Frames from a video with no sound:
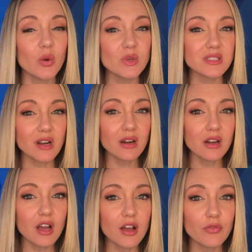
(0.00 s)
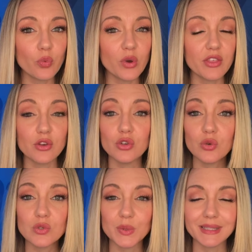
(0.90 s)
We start off with
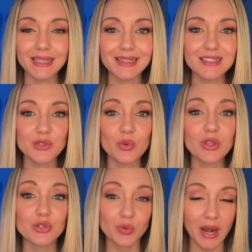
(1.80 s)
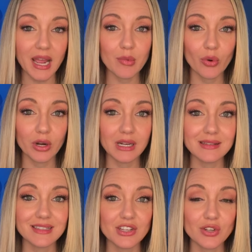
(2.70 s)
news related to the Tribe
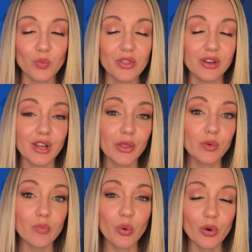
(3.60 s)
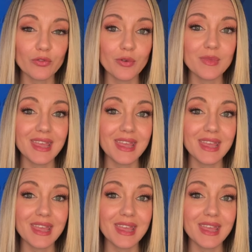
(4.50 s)
organization with another report from